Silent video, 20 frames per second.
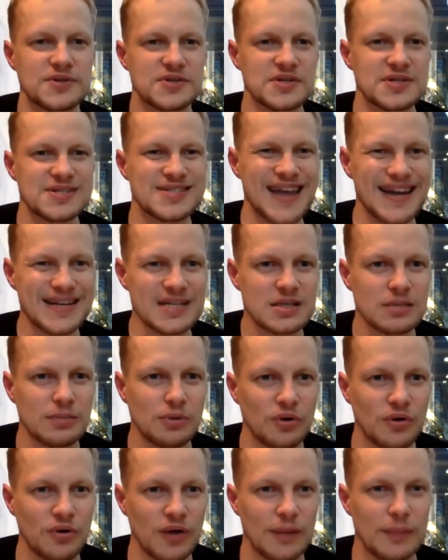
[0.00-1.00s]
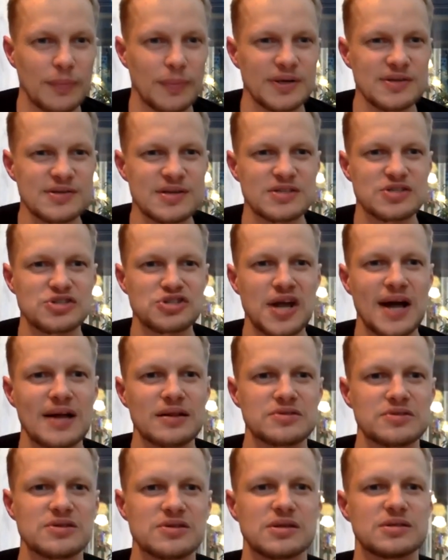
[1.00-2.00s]
This is a testable grape, but it is a
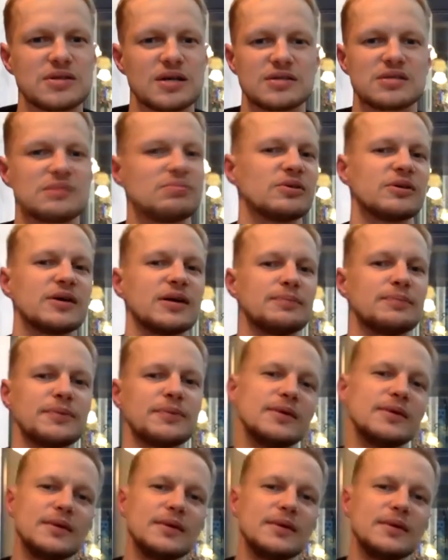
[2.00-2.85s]
challenging testable grape.